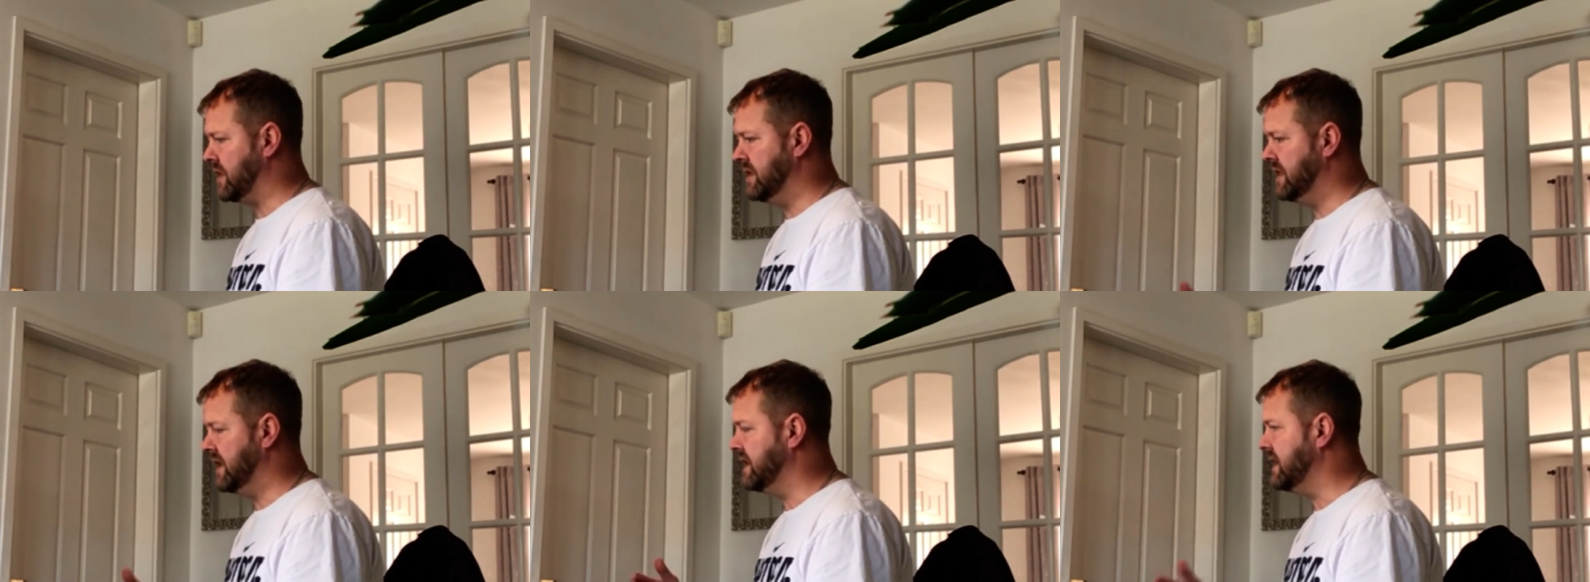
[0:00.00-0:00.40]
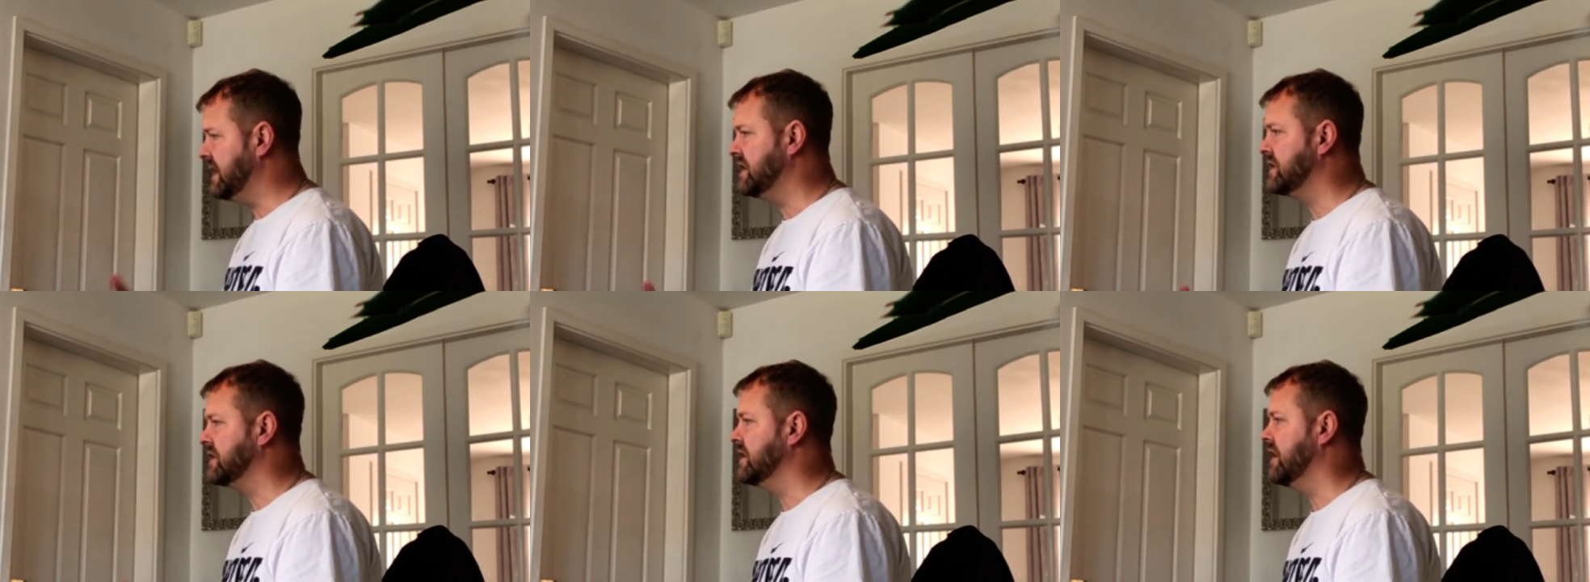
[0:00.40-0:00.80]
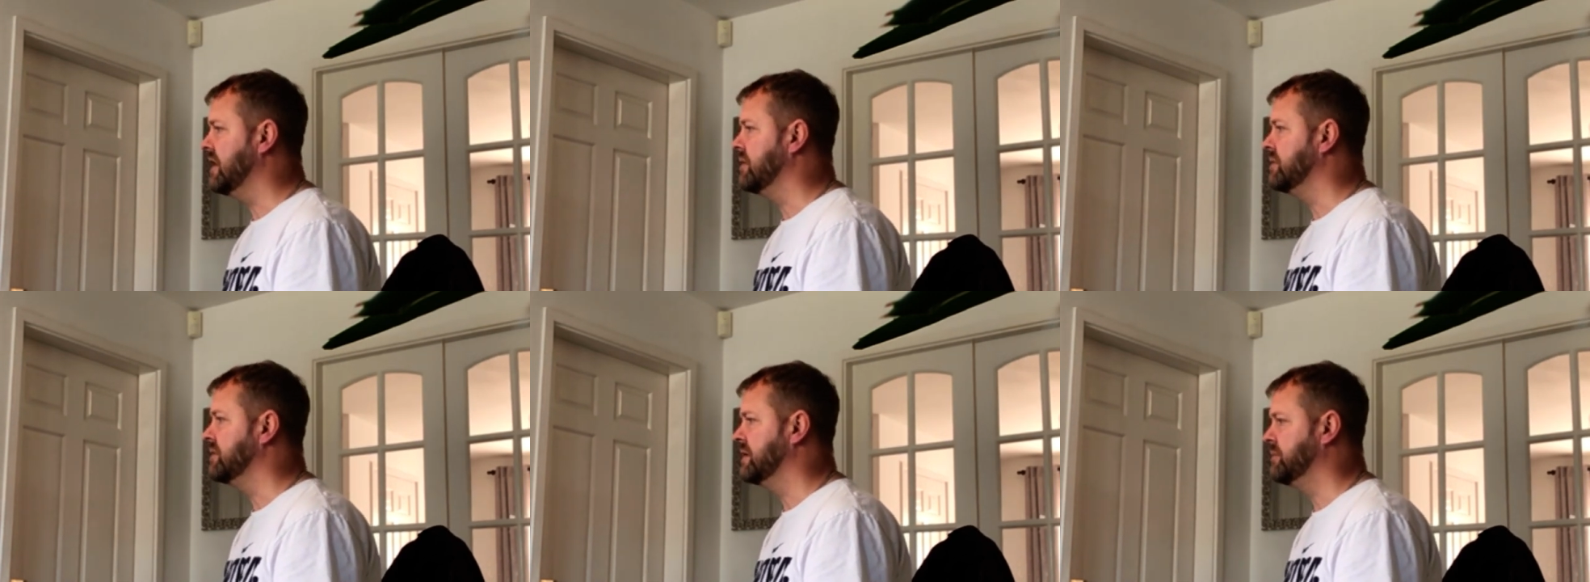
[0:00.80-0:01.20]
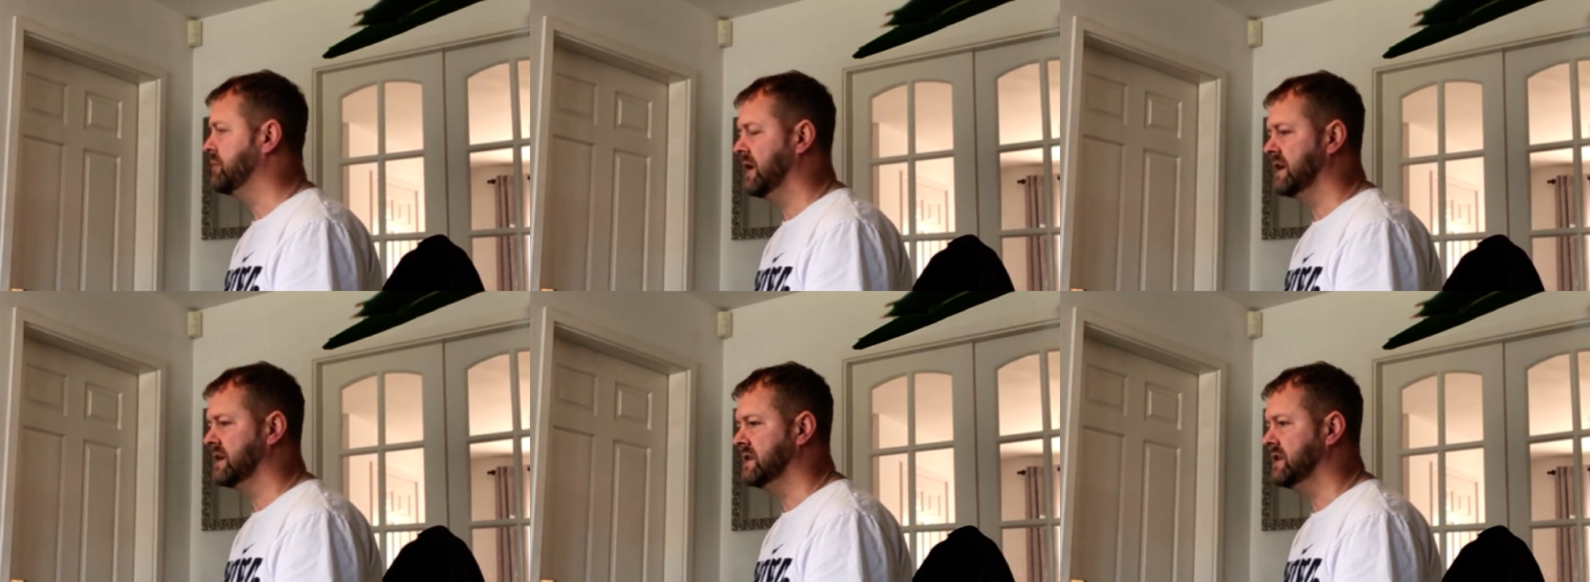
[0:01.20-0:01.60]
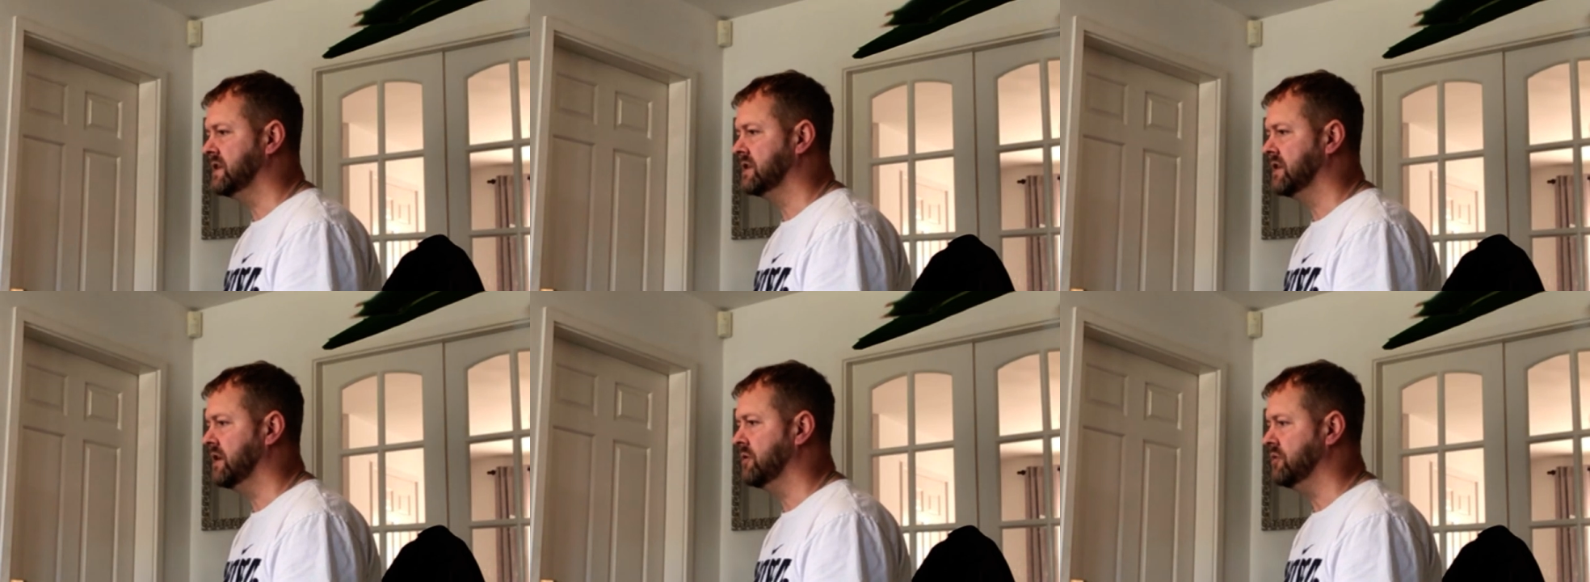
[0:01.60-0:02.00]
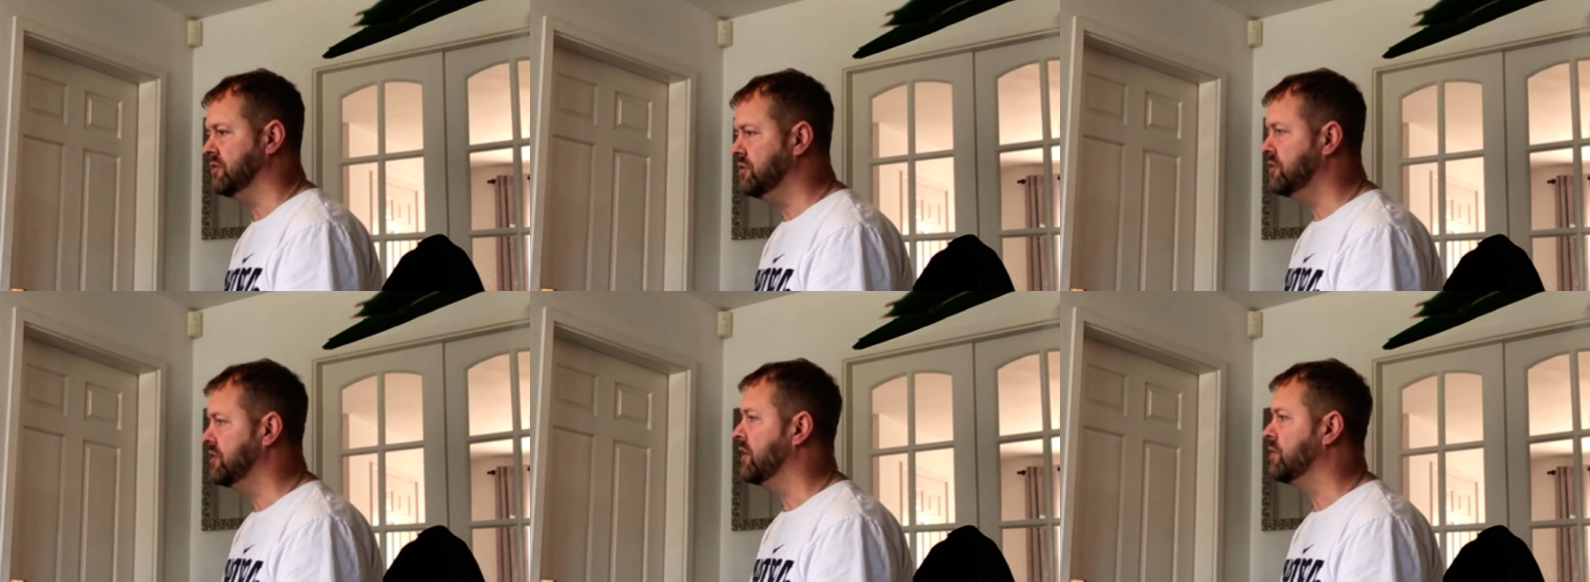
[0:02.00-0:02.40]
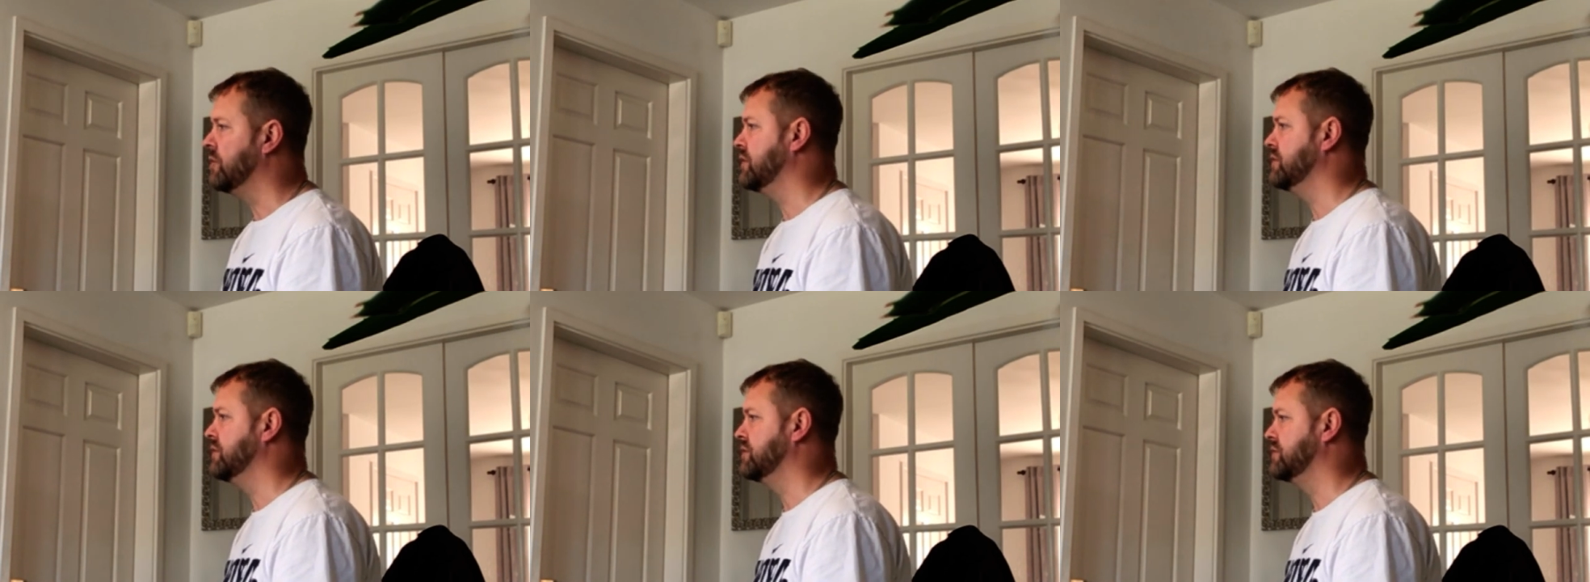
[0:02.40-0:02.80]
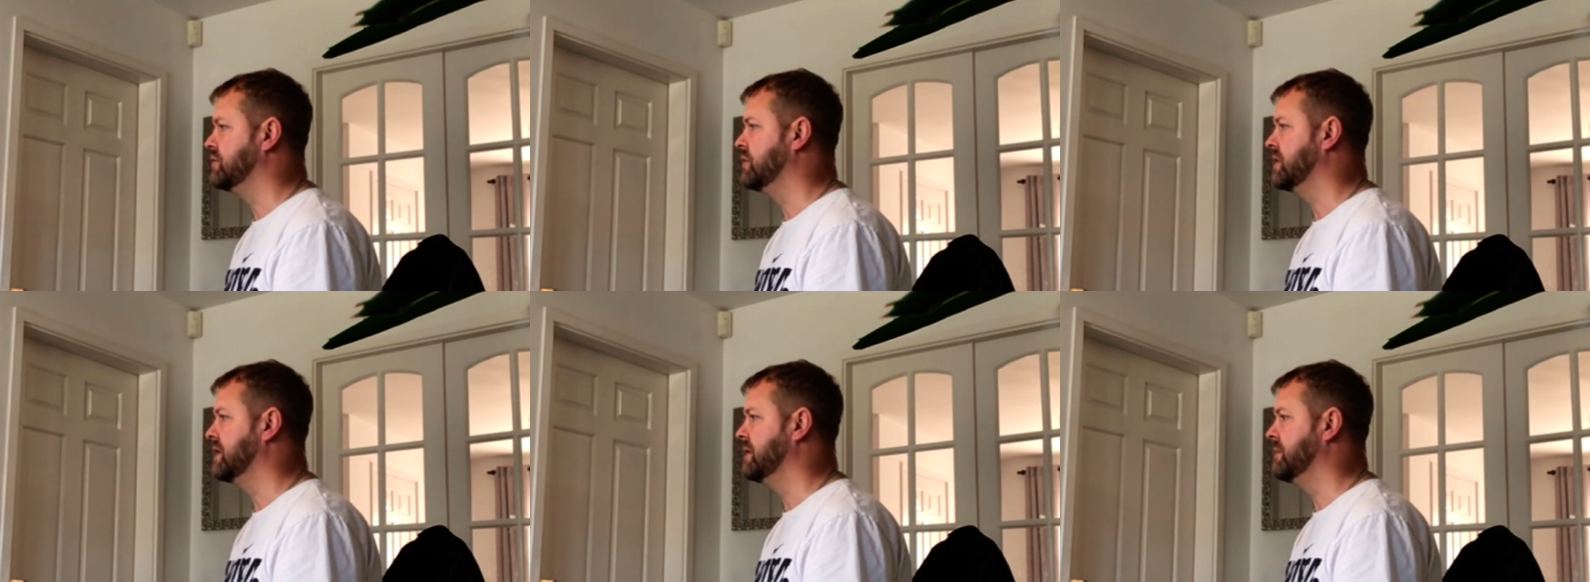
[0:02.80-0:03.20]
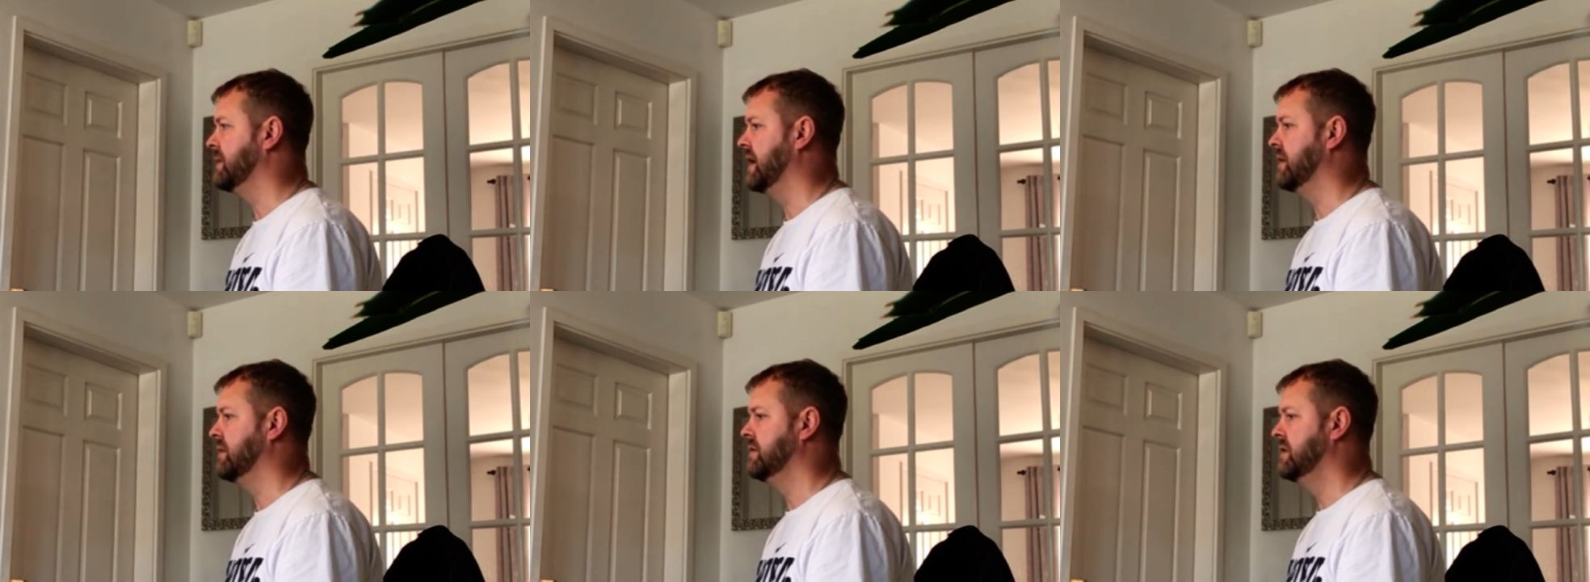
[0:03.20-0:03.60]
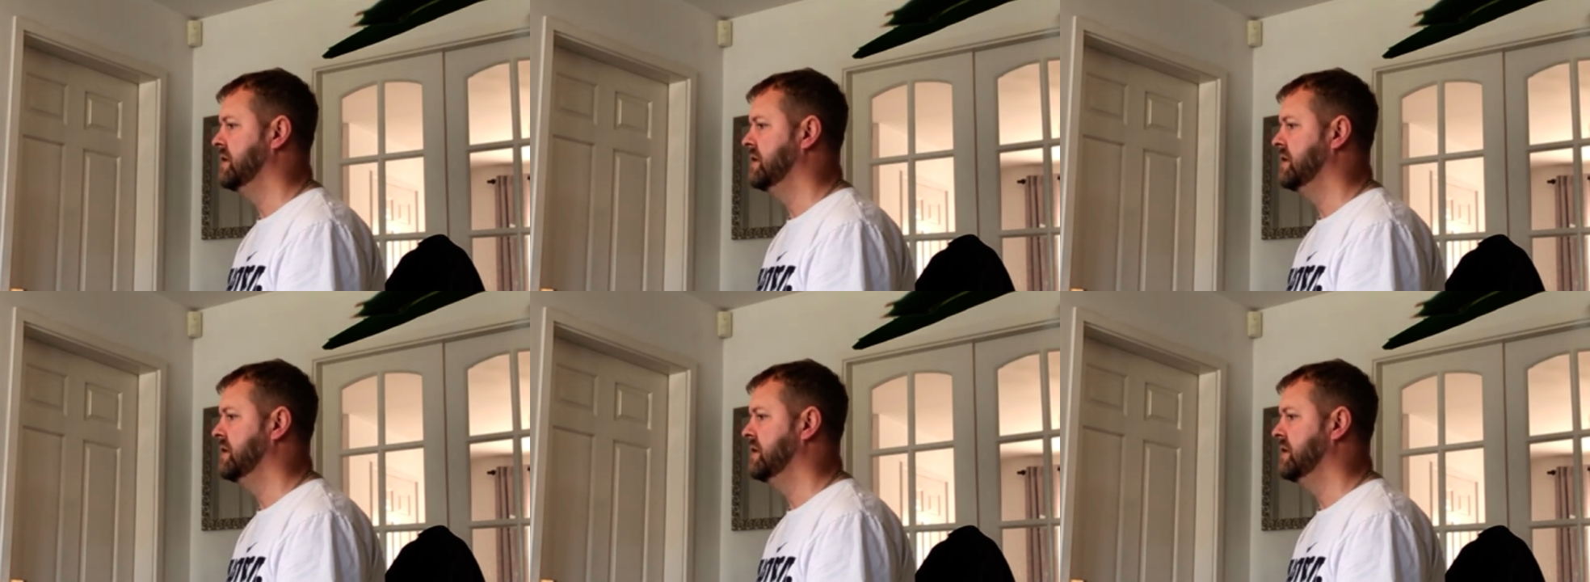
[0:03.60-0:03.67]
They need to know, their players need to know you know what you're talking about.